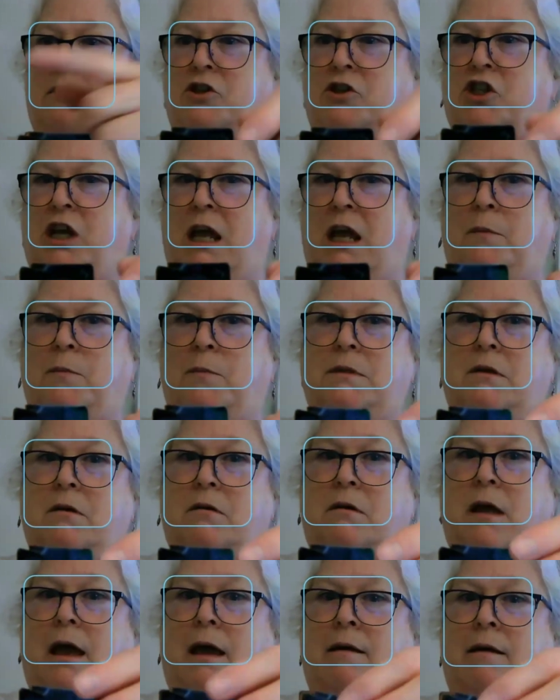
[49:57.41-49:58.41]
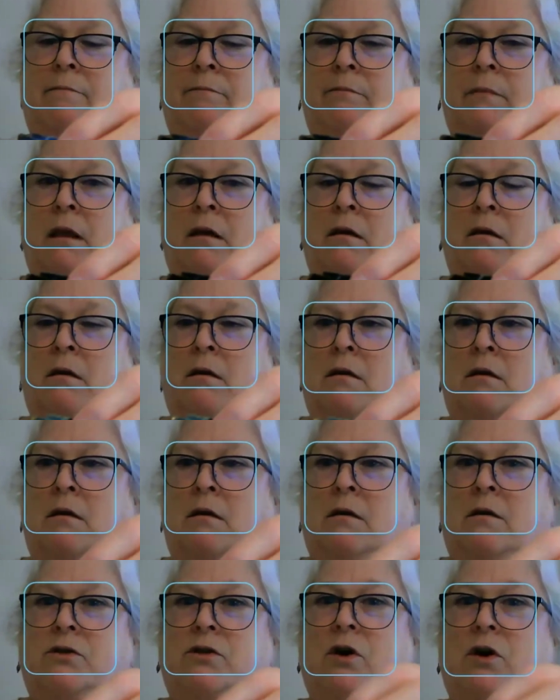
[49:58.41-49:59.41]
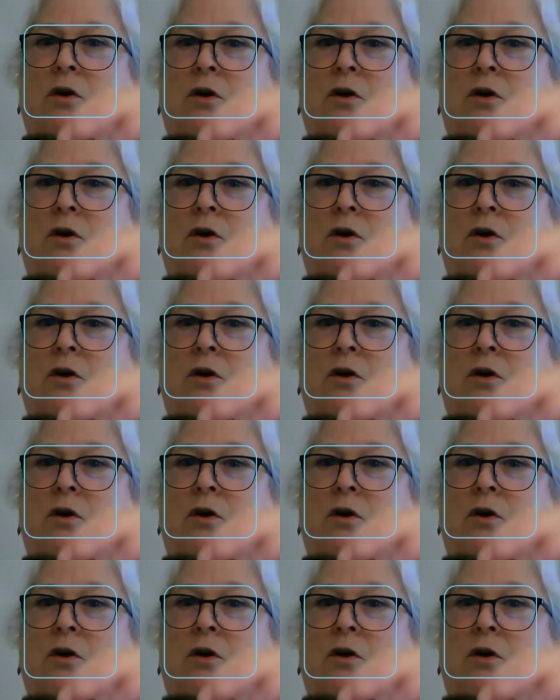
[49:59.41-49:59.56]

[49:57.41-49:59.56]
shapes, okay? So